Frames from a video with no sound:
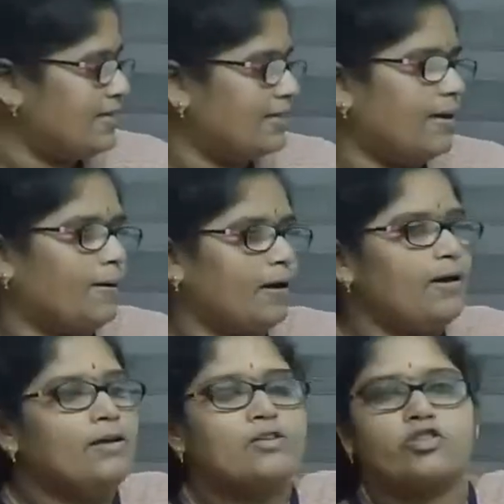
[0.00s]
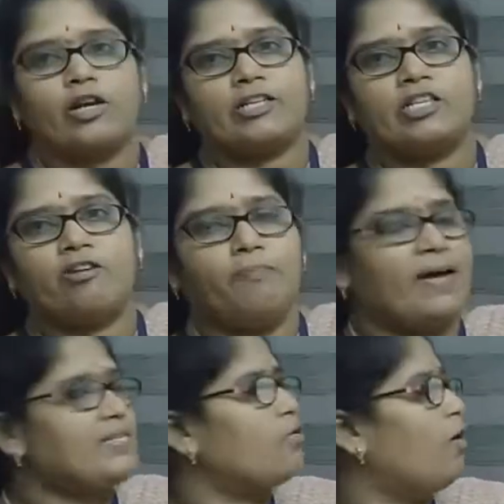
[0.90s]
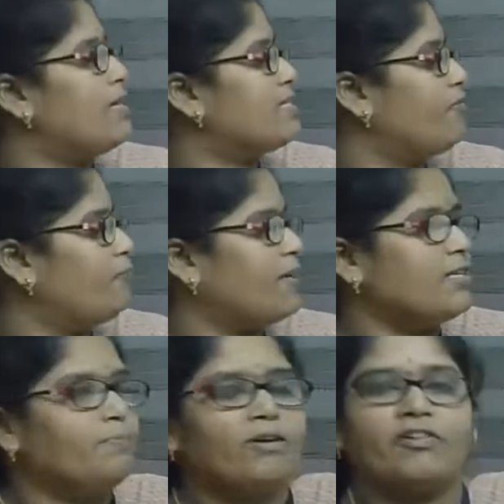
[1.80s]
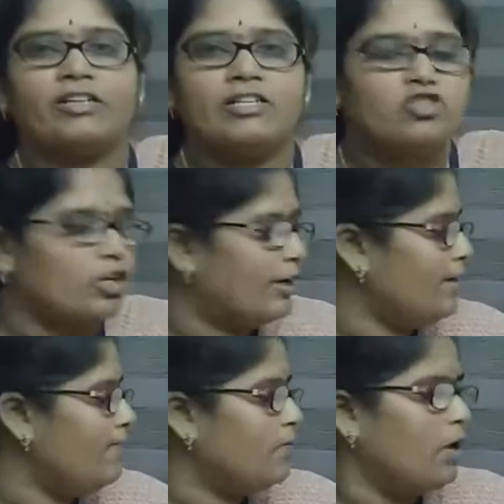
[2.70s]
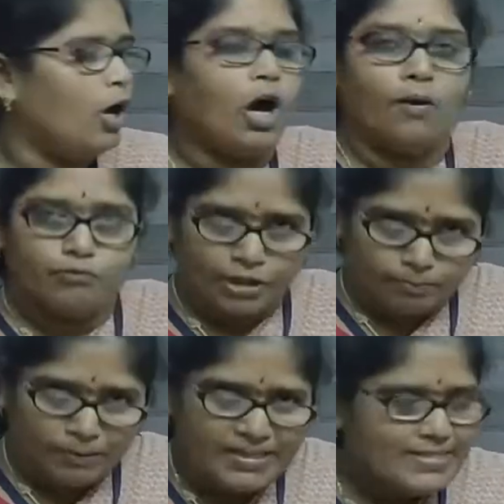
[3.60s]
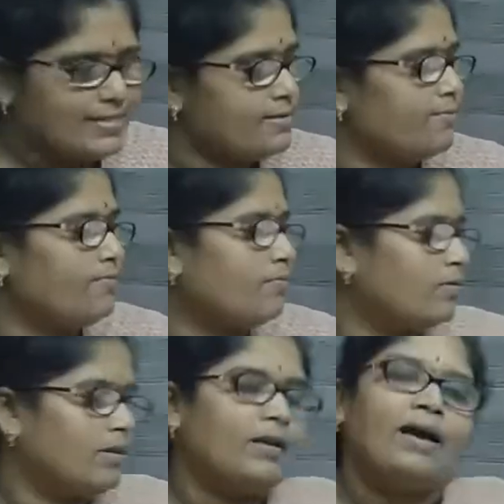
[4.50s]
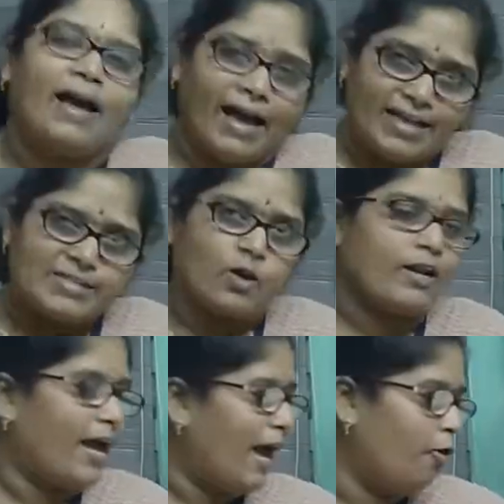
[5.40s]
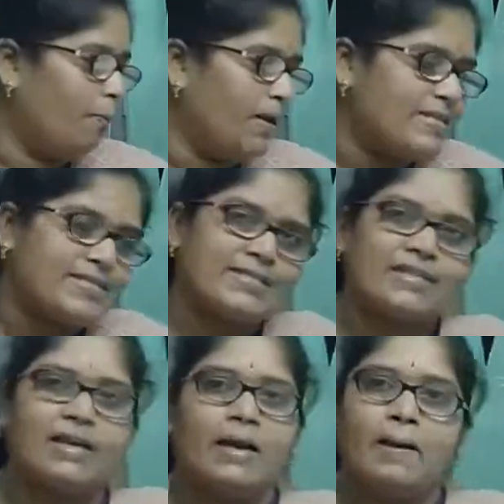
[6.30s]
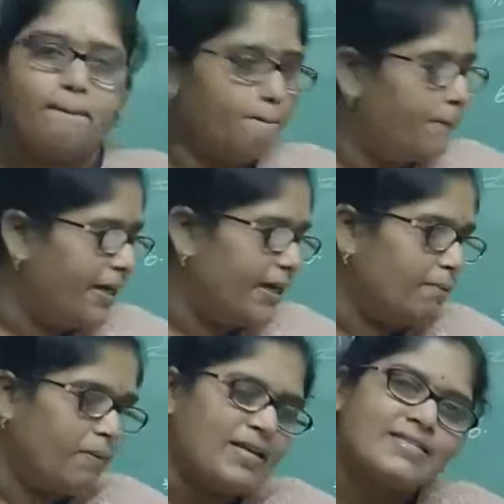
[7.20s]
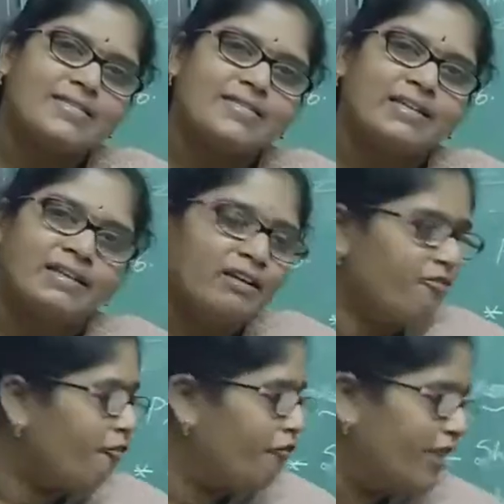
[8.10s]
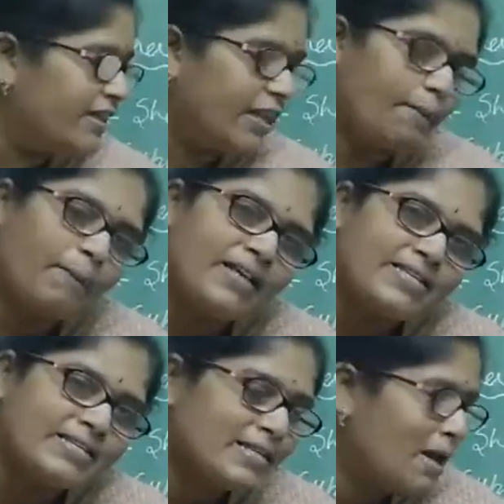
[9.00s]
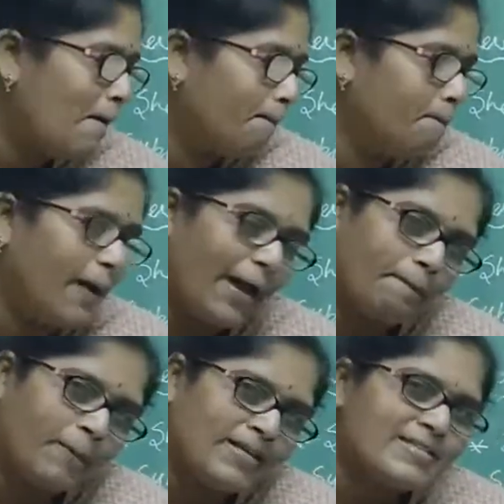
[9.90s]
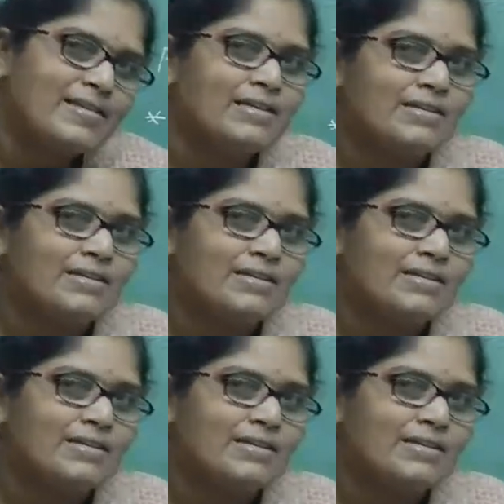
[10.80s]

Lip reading: see the structure of passive voice of present perfect tense, children. Object plus has or have plus been plus V3 plus by plus